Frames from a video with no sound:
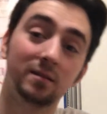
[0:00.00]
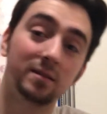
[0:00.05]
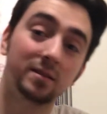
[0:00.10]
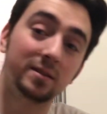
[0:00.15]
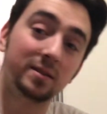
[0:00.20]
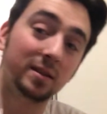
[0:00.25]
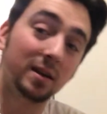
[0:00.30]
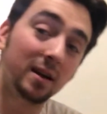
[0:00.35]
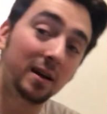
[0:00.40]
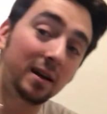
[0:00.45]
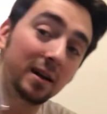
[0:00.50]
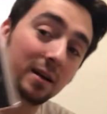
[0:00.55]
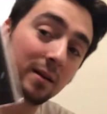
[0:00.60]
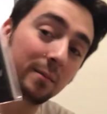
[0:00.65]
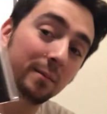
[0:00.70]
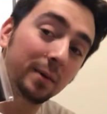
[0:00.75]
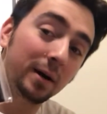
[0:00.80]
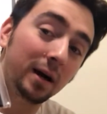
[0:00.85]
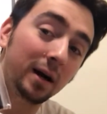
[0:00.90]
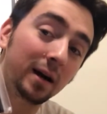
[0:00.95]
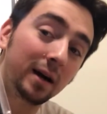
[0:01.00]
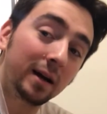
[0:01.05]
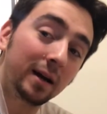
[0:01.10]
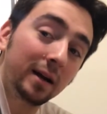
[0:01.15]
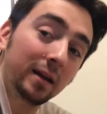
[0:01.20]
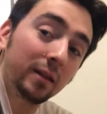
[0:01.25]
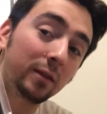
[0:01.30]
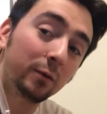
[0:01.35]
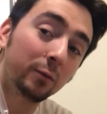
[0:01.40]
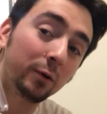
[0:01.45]
signed
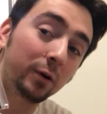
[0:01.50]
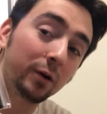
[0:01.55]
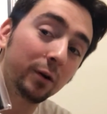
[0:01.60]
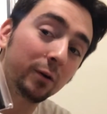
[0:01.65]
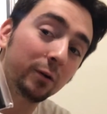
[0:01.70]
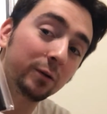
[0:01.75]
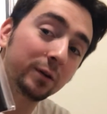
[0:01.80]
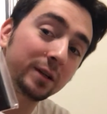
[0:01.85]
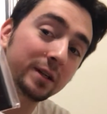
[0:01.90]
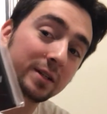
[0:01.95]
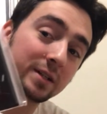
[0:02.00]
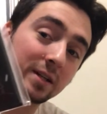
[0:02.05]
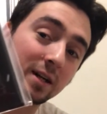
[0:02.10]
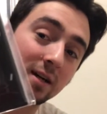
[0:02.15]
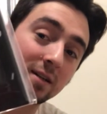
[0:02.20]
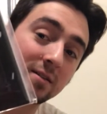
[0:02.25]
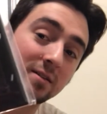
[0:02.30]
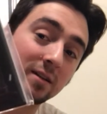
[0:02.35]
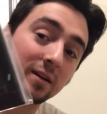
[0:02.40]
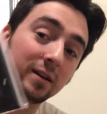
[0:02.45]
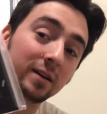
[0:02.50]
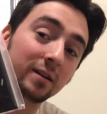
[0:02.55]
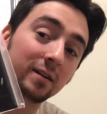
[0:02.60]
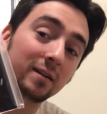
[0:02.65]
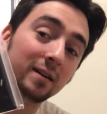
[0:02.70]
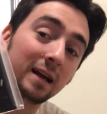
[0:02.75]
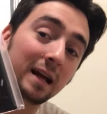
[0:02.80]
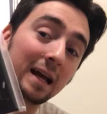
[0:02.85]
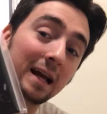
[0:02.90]
by the one and only Scott Snyder.